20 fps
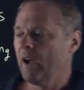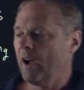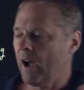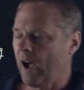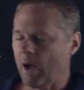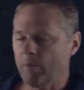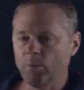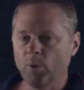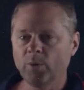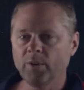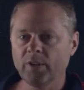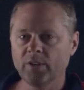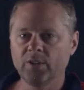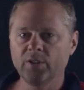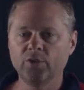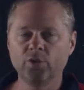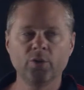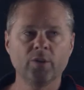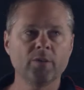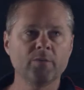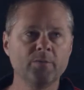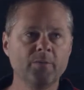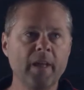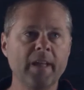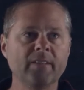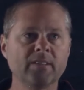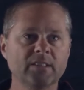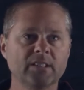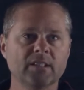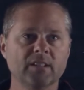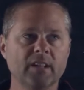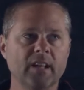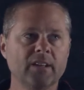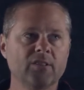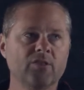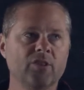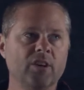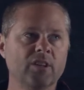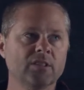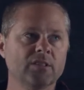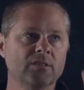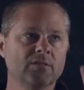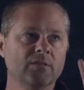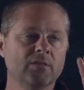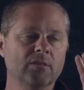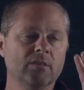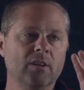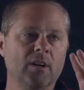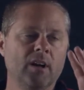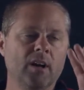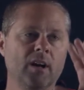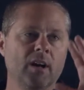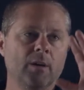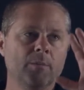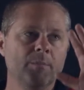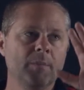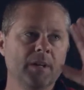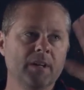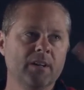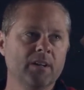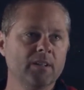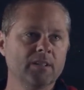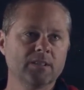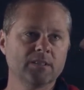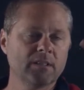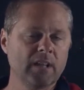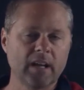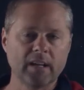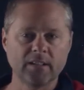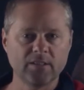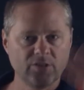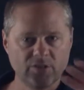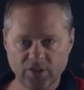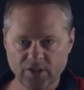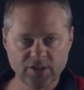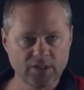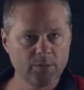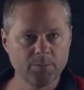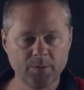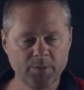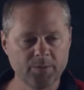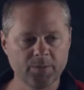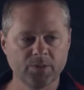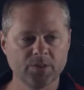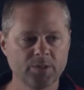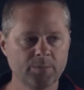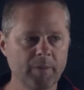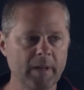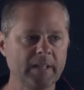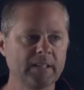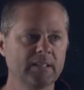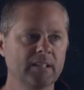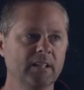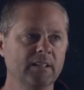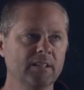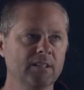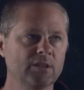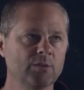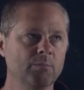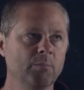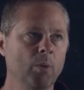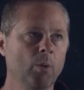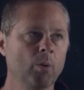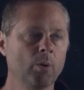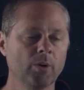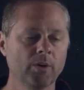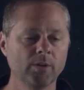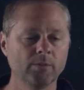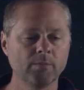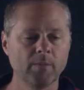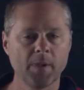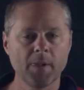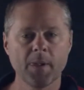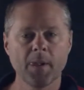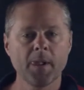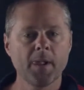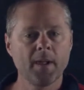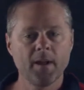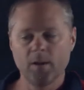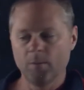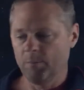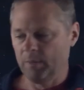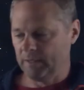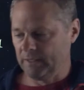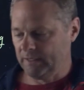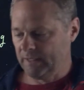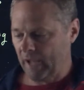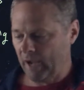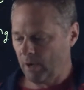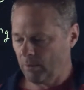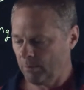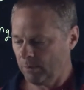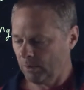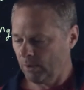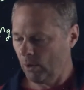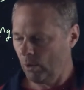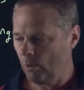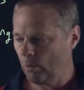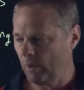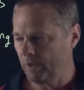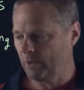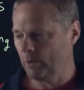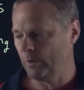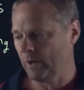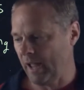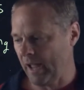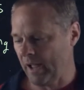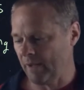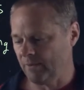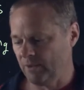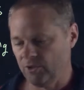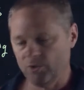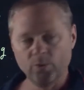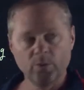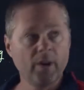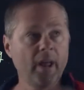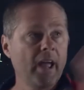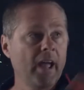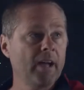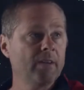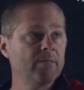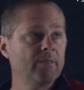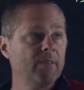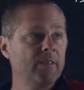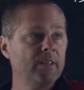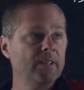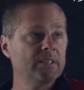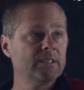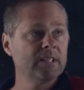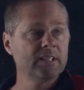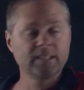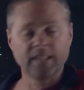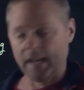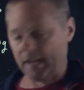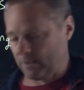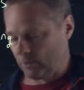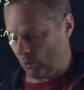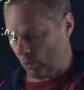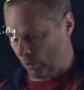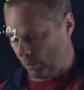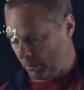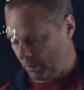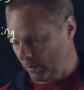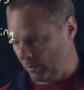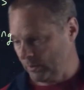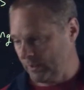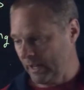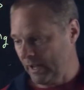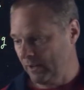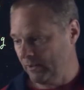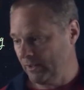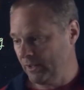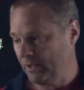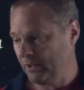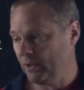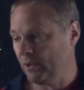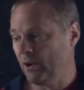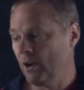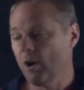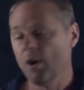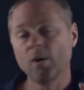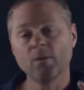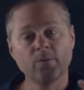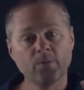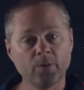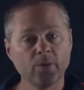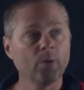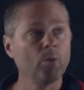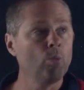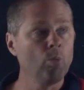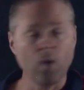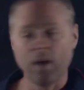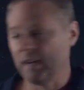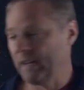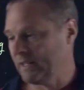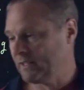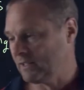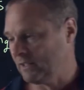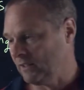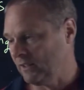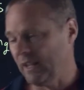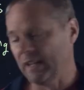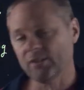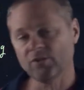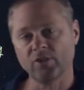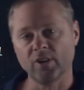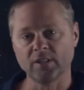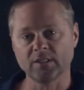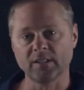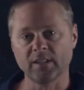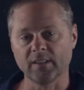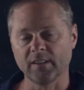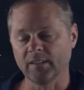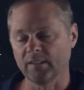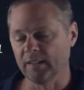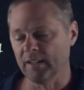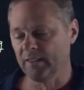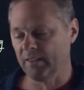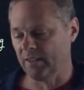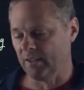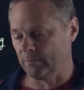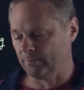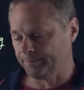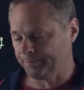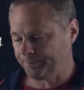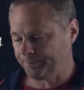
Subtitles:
I'm only going to do the valence electrons because just simply for space on this board. But down below what you would have is you would have this exact orbital down here for the 1s electrons of the lithium.